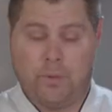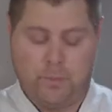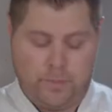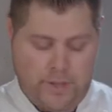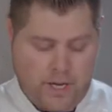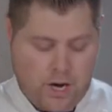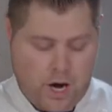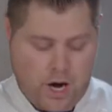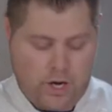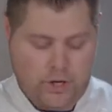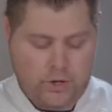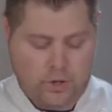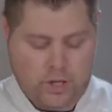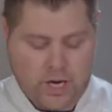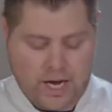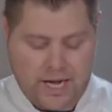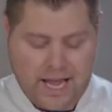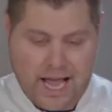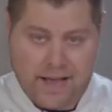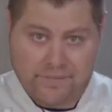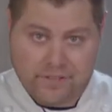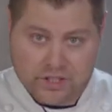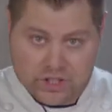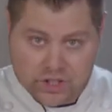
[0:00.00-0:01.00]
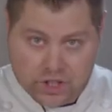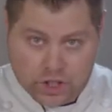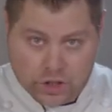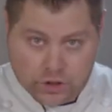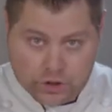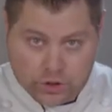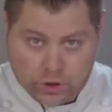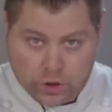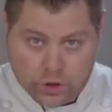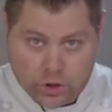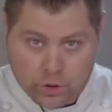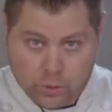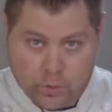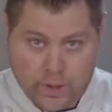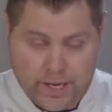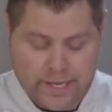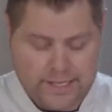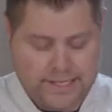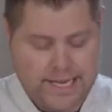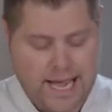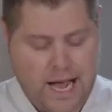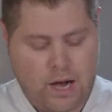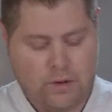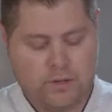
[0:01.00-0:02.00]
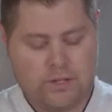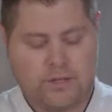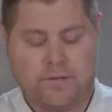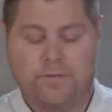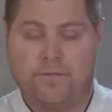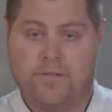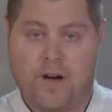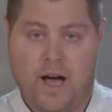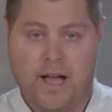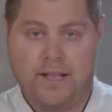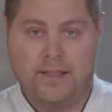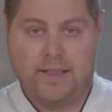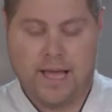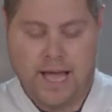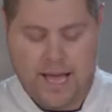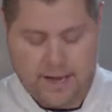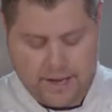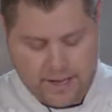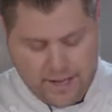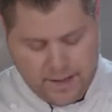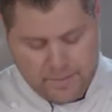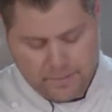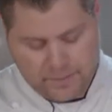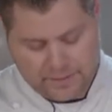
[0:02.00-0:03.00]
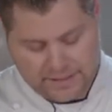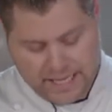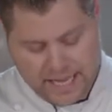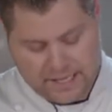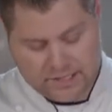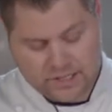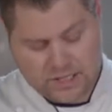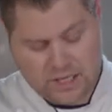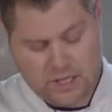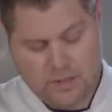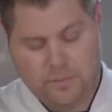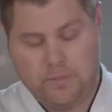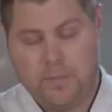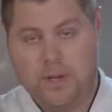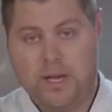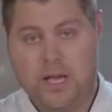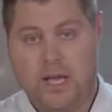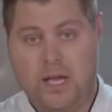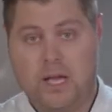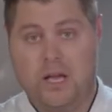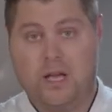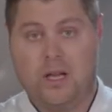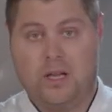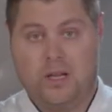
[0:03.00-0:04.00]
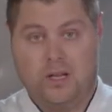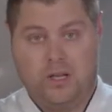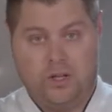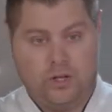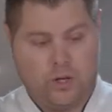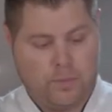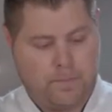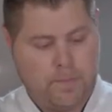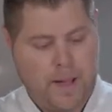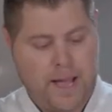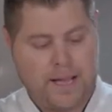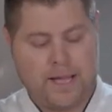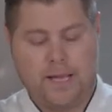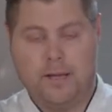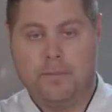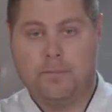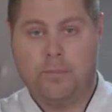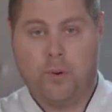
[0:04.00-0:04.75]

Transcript: it'll be hard, you'll kinda have to chisel your way down to find that, but that's gonna be your pecking